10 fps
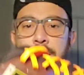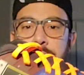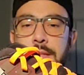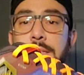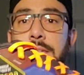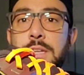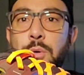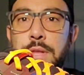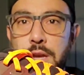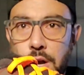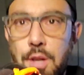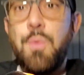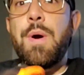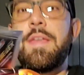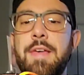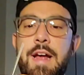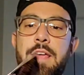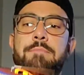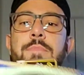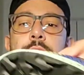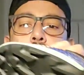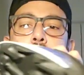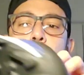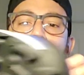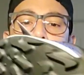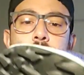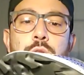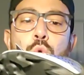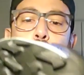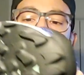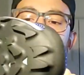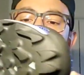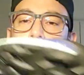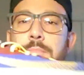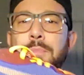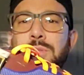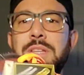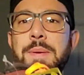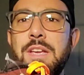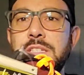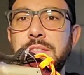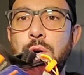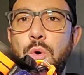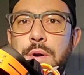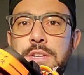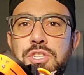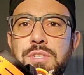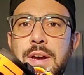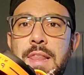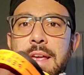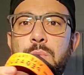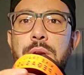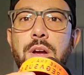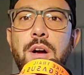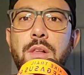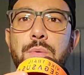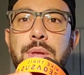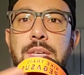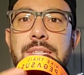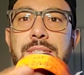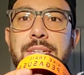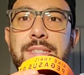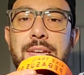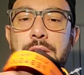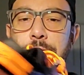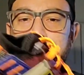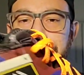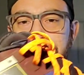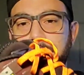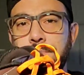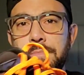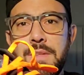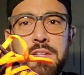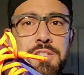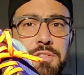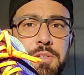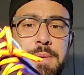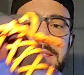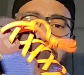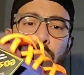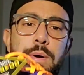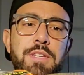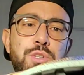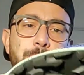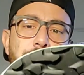This is the only colorway that I thought was cool, mostly because of the orange. I like when a color really sticks out. So to me, the orange really